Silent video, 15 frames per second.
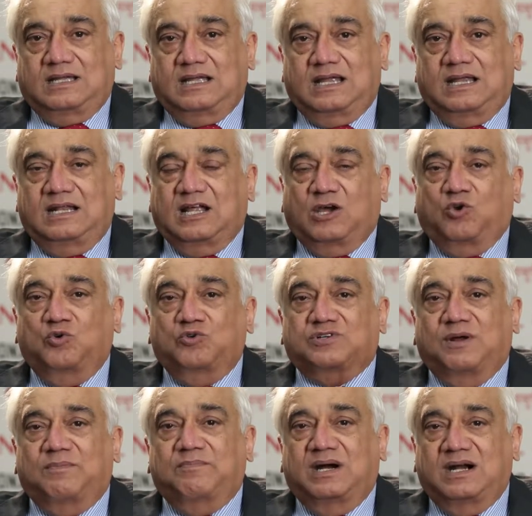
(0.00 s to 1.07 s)
in the
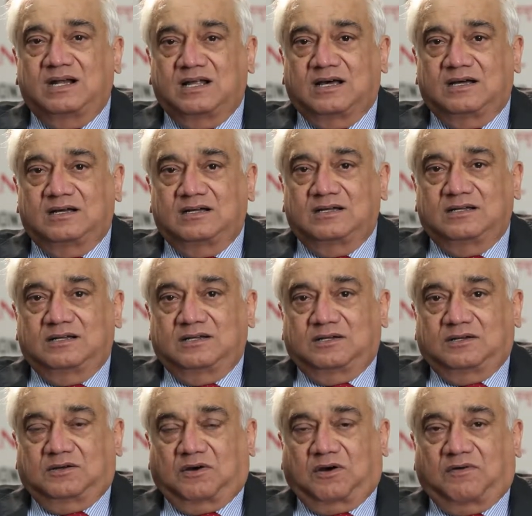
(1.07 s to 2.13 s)
gruesome murder
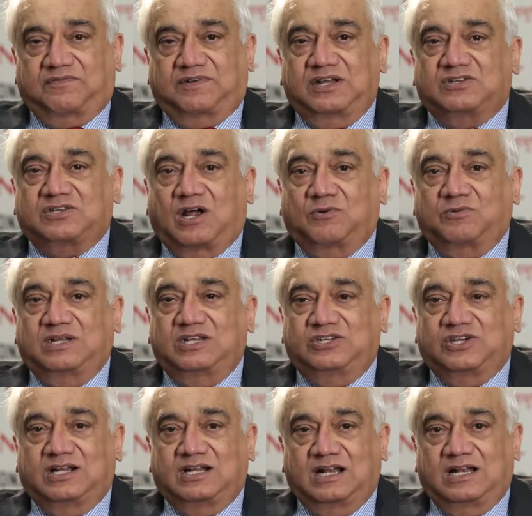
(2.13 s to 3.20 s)
of the Saudi
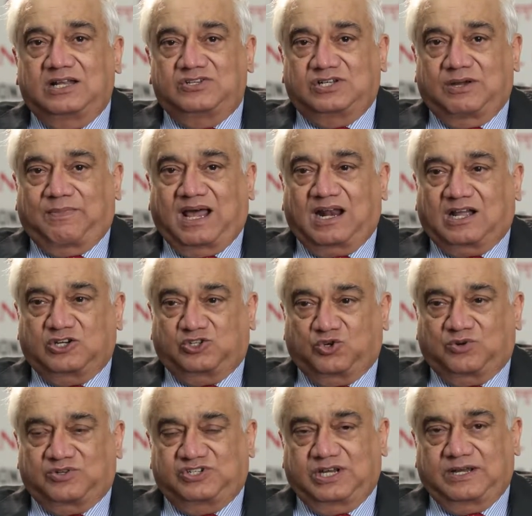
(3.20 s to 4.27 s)
journalist Jamal
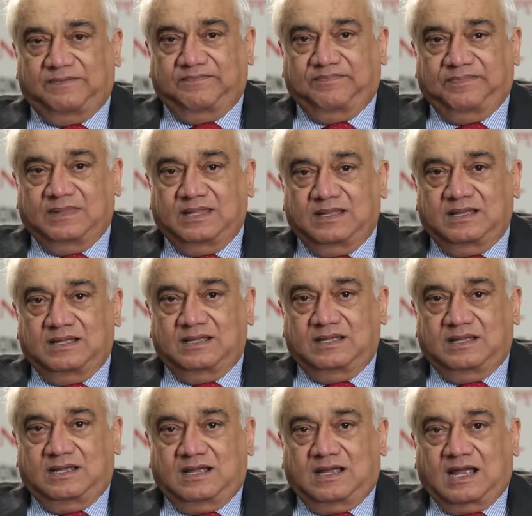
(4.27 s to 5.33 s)
Khashoggi.
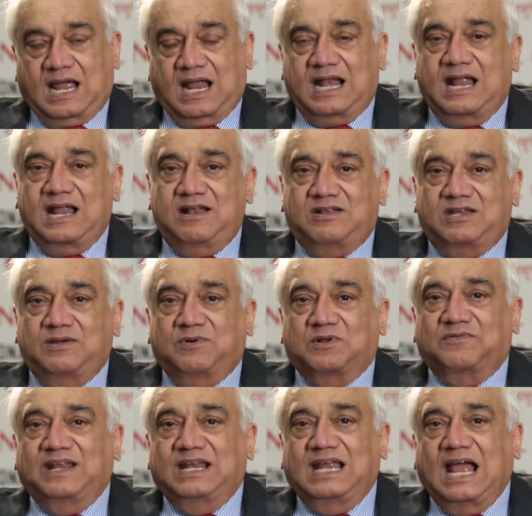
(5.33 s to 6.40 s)
And hence he
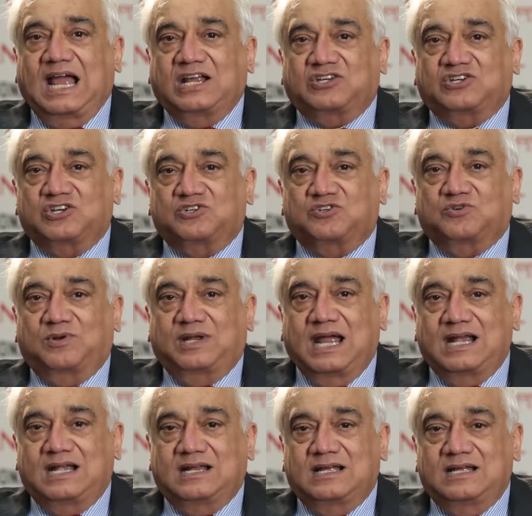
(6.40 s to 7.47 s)
was very anxious to
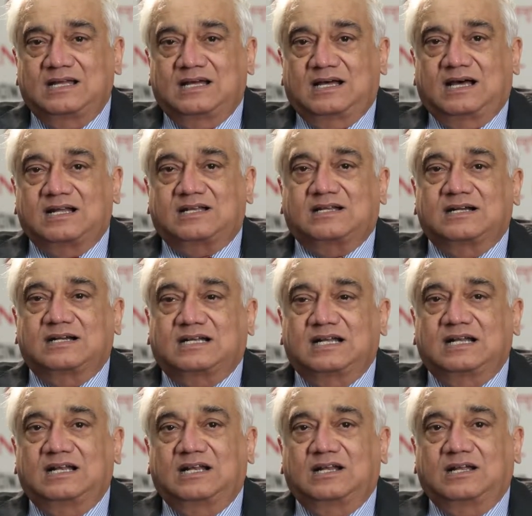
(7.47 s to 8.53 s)
get a
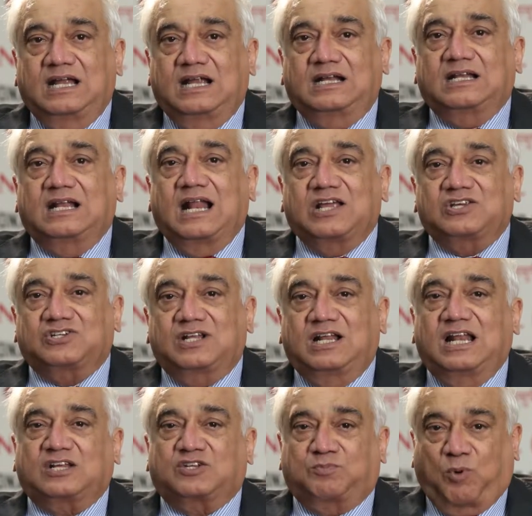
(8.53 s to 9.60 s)
certain
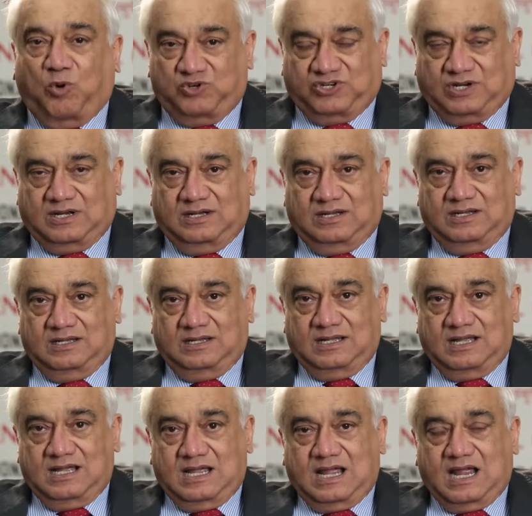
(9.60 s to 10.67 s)
international exposure
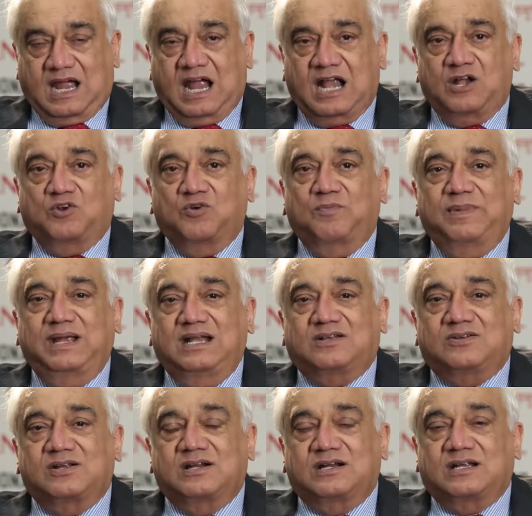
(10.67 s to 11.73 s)
and to
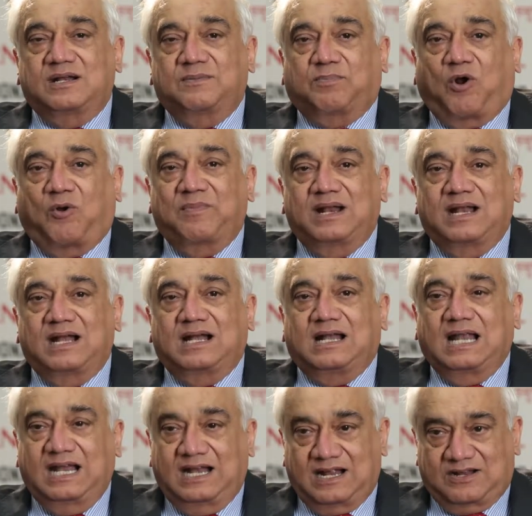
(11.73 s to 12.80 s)
meet certain prominent
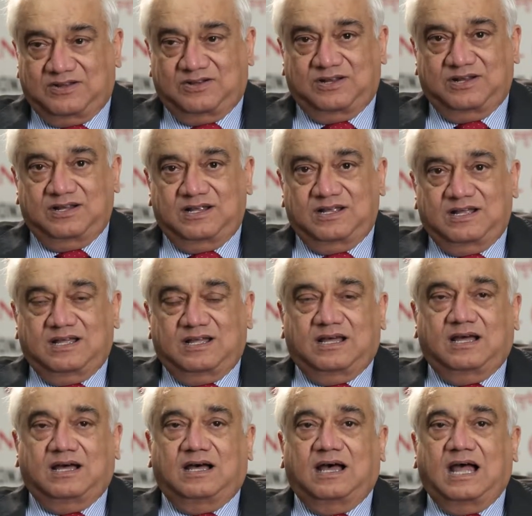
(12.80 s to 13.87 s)
leaders
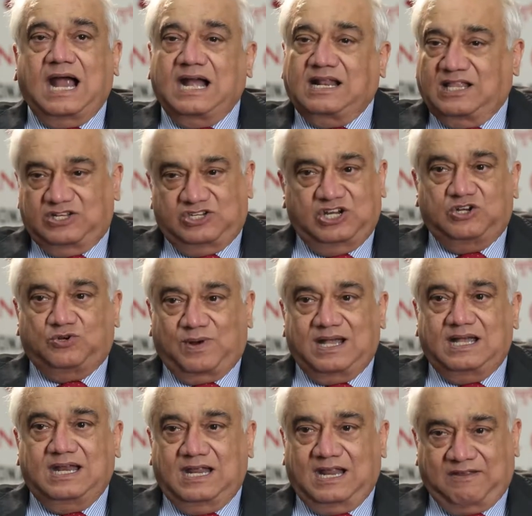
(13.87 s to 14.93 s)
at the
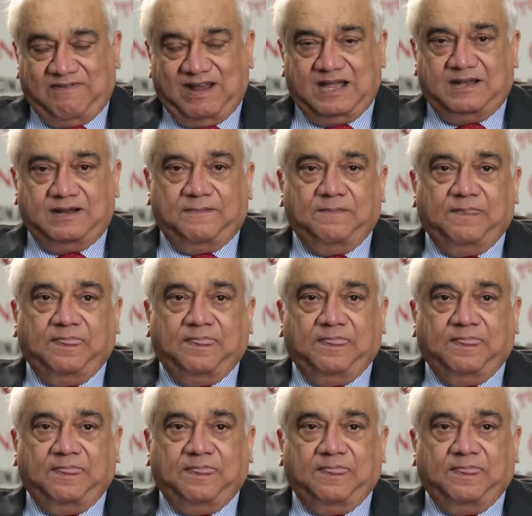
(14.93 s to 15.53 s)
G20 event.